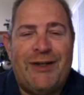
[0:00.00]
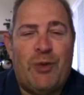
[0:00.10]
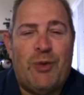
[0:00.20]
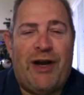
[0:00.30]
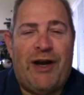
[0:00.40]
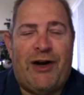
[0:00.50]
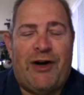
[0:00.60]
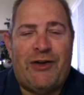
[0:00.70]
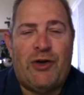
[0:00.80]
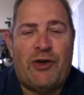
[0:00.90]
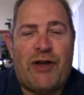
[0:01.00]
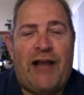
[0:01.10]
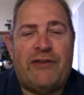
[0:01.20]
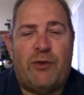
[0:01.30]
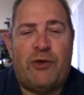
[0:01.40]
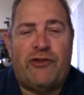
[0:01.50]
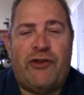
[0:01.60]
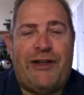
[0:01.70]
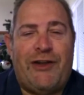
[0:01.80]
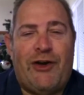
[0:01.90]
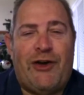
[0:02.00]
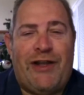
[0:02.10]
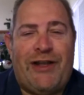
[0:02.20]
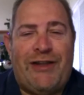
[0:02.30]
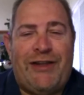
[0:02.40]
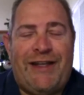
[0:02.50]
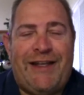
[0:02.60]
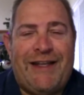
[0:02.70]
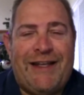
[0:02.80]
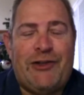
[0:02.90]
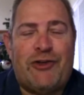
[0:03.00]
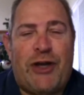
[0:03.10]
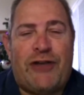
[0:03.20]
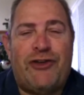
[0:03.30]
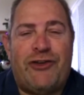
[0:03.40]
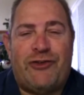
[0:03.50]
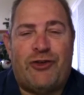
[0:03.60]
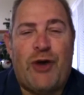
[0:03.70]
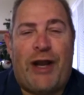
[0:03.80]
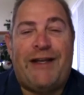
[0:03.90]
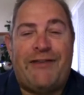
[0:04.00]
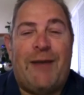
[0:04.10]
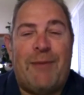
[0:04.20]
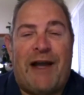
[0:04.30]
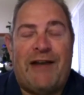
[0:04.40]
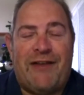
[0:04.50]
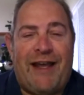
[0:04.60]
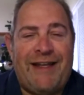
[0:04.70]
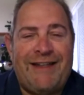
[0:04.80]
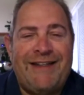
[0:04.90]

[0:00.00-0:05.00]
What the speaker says: where guys that were sitting in there in the trenches trading day by day.